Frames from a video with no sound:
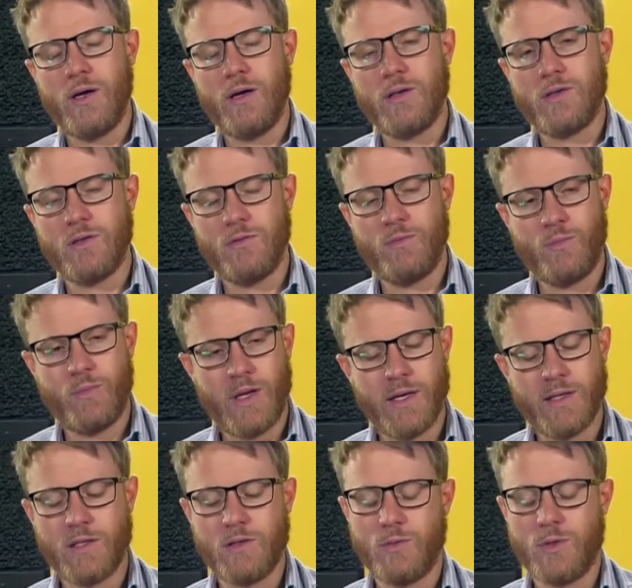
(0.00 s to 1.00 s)
sort of
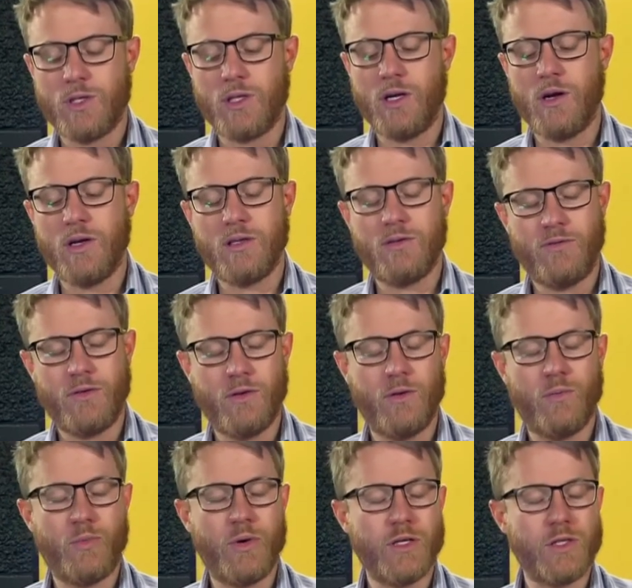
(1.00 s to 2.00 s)
places which are going to feel
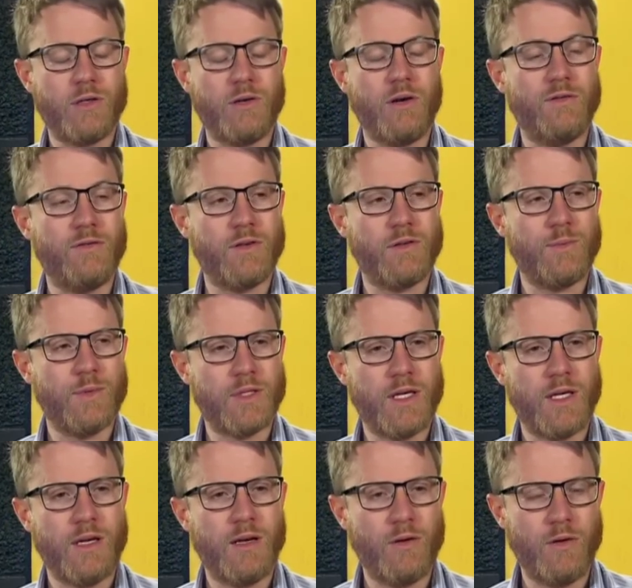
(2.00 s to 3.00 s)
the pressure of this
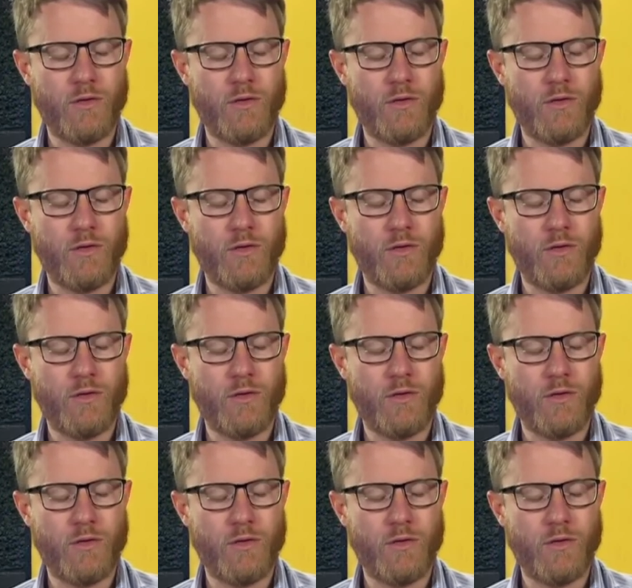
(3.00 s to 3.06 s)
particularly,